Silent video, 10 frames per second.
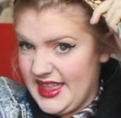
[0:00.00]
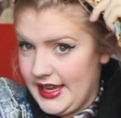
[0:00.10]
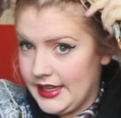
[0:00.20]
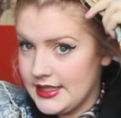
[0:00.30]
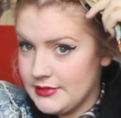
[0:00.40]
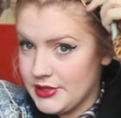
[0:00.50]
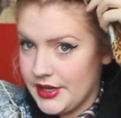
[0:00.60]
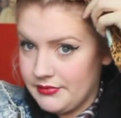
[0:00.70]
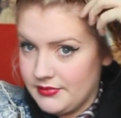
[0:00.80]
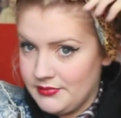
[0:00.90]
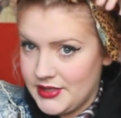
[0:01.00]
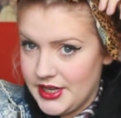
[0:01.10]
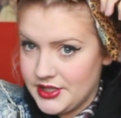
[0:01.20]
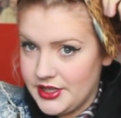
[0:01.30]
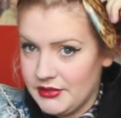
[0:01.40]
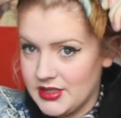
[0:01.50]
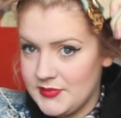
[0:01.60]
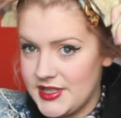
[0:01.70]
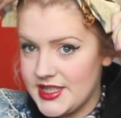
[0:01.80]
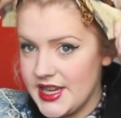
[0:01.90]
things which I potentially don't want
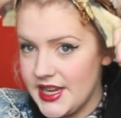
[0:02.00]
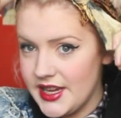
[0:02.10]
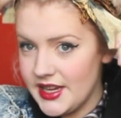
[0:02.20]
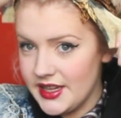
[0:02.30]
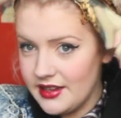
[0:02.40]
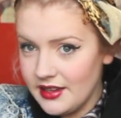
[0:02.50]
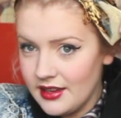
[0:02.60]
to be seen.